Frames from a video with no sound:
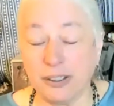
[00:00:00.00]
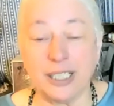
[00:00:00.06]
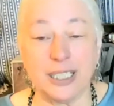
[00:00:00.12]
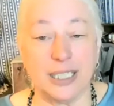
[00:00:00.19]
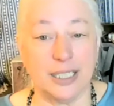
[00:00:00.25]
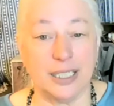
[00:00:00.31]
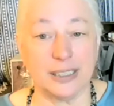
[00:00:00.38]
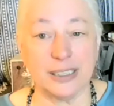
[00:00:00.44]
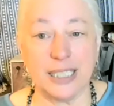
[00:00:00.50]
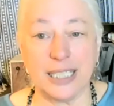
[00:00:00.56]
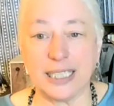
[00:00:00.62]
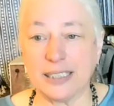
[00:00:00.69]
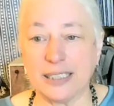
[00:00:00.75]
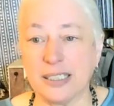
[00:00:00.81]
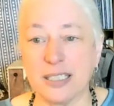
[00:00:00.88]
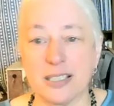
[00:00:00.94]
area,
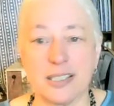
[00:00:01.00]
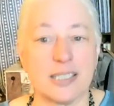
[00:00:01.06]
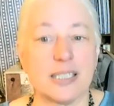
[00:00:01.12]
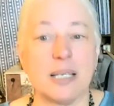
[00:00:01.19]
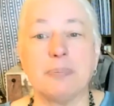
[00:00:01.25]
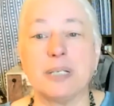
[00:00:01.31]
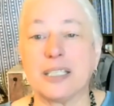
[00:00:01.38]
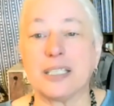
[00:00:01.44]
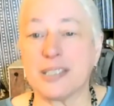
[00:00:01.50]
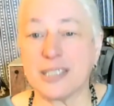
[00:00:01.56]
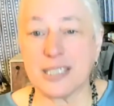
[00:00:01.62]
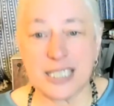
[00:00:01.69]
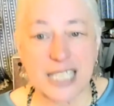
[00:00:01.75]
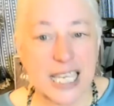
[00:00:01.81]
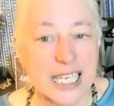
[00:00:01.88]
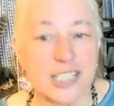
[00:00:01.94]
like at the stomach
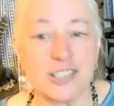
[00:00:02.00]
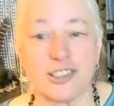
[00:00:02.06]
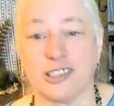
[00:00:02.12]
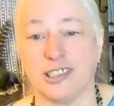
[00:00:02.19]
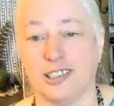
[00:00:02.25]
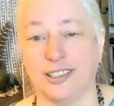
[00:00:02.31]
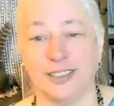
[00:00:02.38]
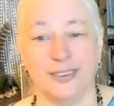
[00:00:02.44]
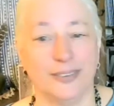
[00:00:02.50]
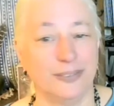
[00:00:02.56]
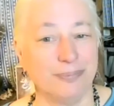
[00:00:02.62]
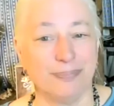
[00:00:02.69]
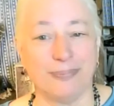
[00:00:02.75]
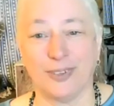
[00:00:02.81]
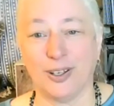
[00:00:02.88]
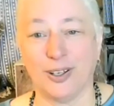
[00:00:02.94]
station
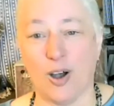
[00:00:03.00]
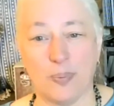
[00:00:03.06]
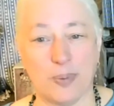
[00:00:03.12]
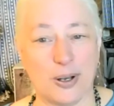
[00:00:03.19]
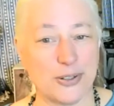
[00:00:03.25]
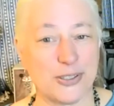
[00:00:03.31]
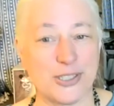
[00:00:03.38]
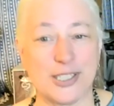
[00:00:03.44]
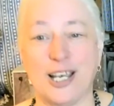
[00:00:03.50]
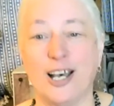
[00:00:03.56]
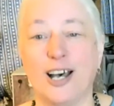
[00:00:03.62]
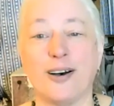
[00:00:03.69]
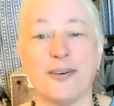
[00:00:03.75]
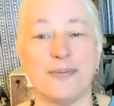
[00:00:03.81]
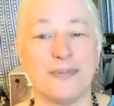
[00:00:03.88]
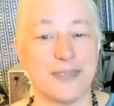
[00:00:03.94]
almost
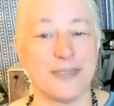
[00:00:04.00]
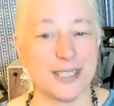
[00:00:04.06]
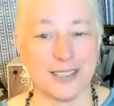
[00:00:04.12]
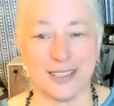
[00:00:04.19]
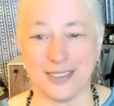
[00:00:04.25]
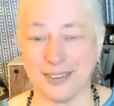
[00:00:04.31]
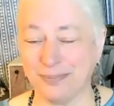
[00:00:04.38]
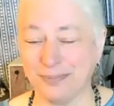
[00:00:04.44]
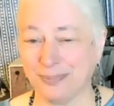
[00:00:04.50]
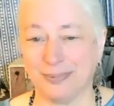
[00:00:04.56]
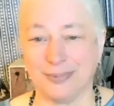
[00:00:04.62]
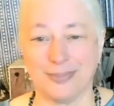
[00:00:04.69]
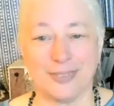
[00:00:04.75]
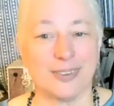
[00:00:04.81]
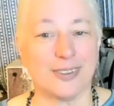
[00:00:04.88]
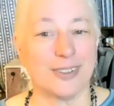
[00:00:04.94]
of the
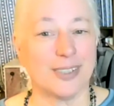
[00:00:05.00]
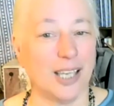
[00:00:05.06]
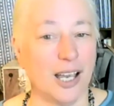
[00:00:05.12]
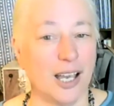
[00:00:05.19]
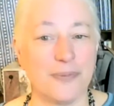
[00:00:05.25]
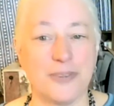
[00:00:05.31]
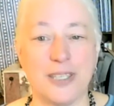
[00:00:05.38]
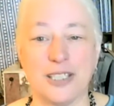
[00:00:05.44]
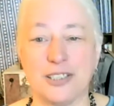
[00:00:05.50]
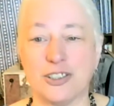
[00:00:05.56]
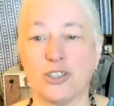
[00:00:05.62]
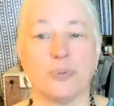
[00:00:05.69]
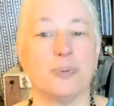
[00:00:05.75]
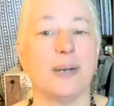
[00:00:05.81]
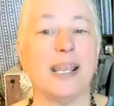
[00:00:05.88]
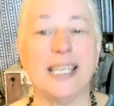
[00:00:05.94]

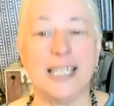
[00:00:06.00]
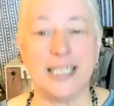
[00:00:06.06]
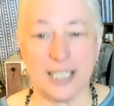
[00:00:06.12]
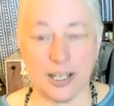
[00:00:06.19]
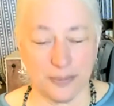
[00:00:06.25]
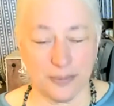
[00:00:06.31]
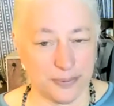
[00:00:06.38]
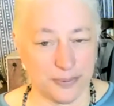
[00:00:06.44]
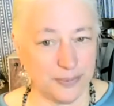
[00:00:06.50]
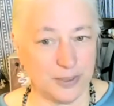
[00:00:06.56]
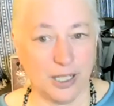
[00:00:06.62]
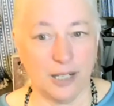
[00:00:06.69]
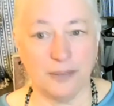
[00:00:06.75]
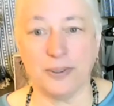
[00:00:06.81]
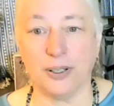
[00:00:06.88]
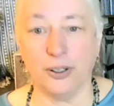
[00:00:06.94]
terrain
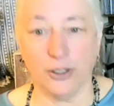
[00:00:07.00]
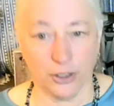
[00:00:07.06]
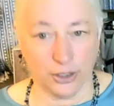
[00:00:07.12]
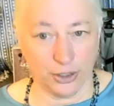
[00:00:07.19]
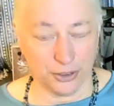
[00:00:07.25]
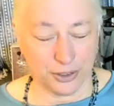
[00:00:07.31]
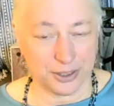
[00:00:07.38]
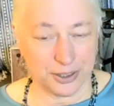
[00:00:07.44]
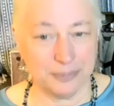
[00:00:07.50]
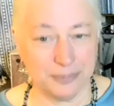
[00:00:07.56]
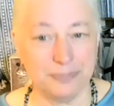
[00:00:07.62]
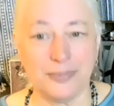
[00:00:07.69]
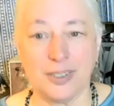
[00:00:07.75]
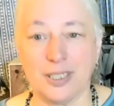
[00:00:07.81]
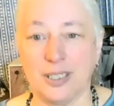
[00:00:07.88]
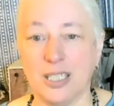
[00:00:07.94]
of earth
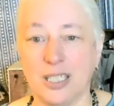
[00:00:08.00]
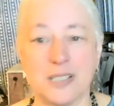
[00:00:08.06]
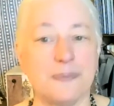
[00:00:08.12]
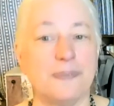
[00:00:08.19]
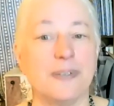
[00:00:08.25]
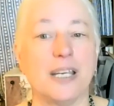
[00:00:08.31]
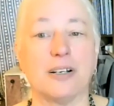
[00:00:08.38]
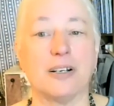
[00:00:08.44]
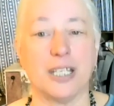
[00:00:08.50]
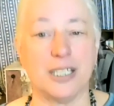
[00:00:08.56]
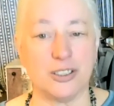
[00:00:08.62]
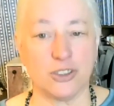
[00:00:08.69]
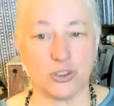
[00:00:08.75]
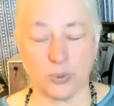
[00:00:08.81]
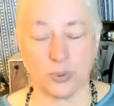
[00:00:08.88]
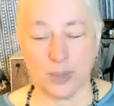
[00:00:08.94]
is very
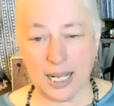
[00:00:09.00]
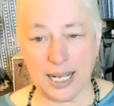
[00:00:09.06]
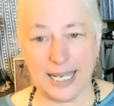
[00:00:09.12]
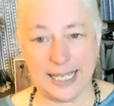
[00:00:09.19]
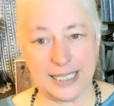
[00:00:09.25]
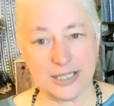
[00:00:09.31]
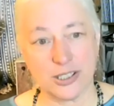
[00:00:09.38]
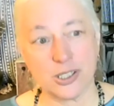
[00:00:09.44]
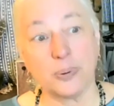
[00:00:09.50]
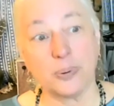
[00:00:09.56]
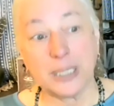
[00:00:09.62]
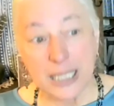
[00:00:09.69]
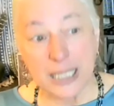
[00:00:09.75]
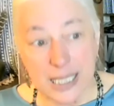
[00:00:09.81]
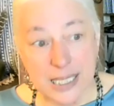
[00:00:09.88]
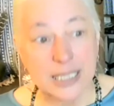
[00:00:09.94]
dry. And so
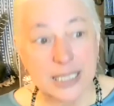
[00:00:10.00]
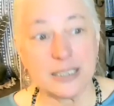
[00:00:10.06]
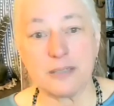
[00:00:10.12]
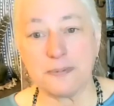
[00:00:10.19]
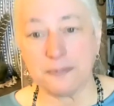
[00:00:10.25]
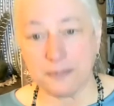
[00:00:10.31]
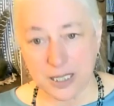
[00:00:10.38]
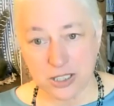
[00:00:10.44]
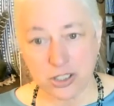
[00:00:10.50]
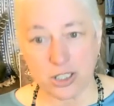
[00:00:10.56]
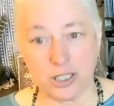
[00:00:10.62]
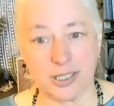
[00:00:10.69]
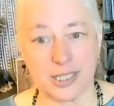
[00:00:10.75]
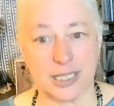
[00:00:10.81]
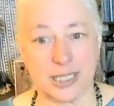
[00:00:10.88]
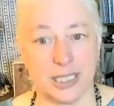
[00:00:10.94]
it is a
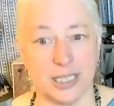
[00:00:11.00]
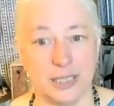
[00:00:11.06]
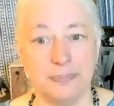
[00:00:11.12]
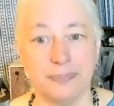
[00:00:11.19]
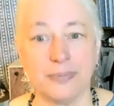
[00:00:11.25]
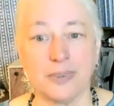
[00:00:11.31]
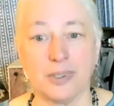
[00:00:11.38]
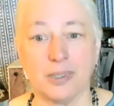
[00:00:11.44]
deficiency